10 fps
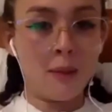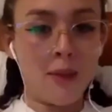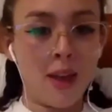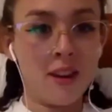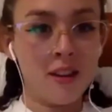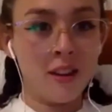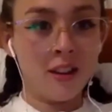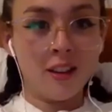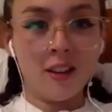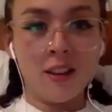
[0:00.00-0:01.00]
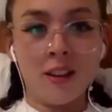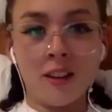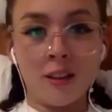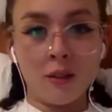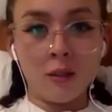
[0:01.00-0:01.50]
bed.
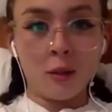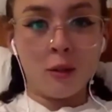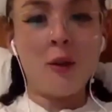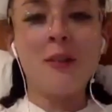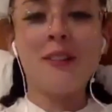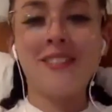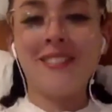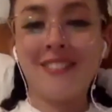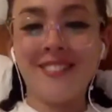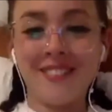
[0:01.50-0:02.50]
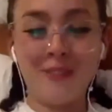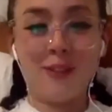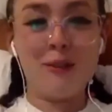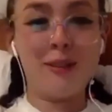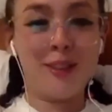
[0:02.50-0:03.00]
So
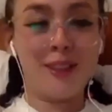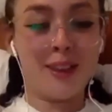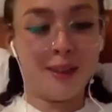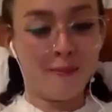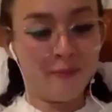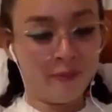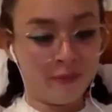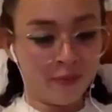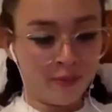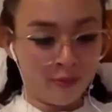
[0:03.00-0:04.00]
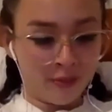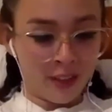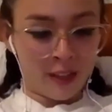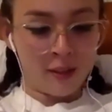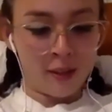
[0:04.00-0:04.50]
you see him.
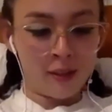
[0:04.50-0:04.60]
That's his